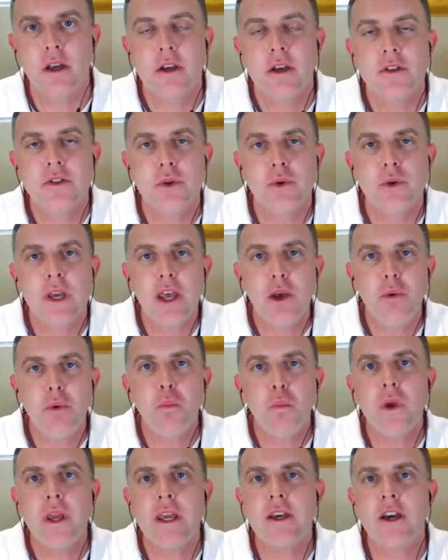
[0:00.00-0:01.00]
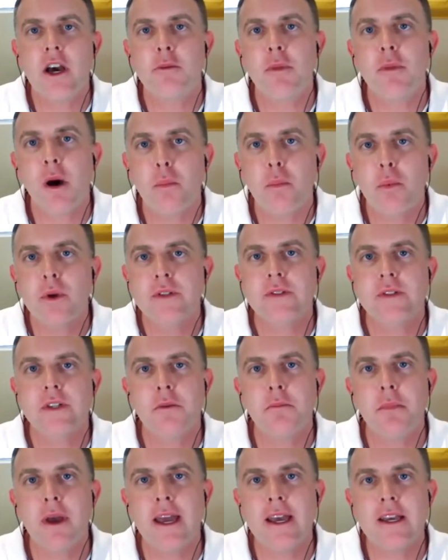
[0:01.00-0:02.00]
So can we come up with
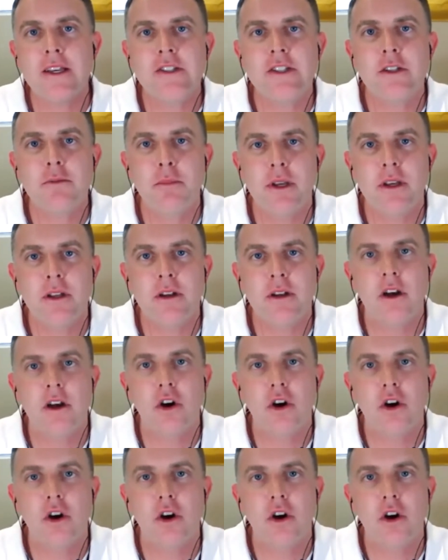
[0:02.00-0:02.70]
some estimate